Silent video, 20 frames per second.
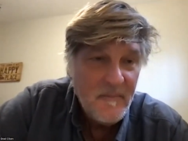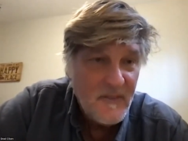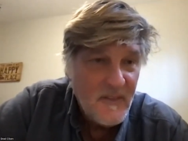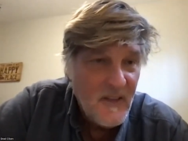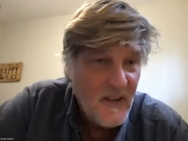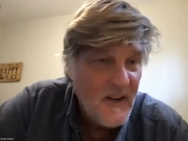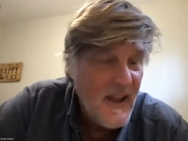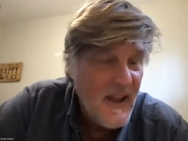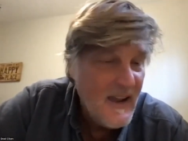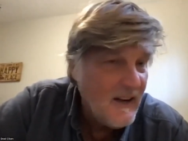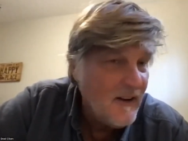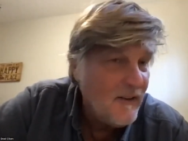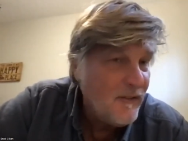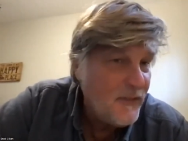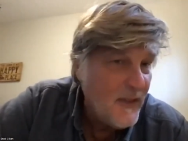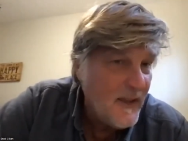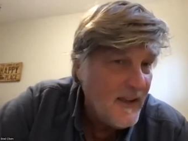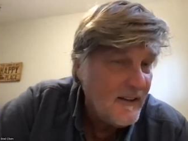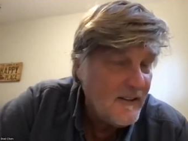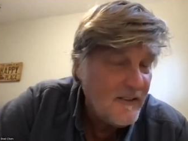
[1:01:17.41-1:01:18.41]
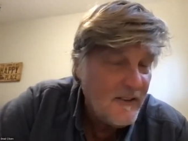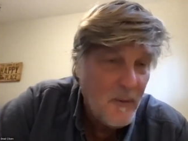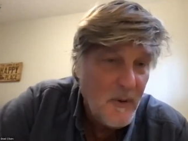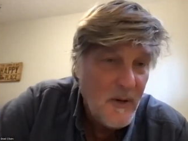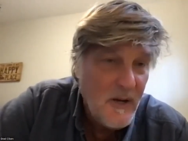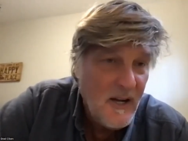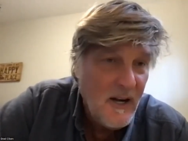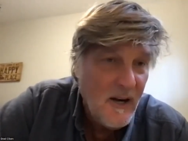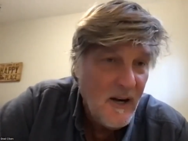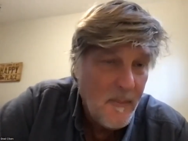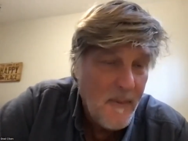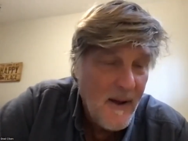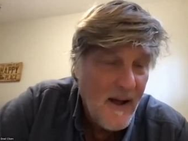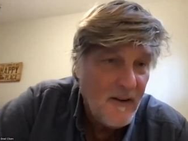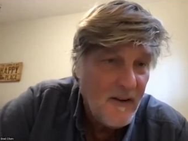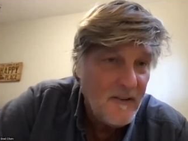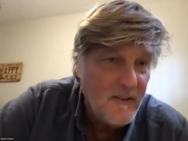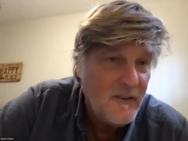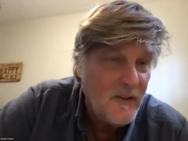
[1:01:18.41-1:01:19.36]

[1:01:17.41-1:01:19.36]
the negative things that we hear about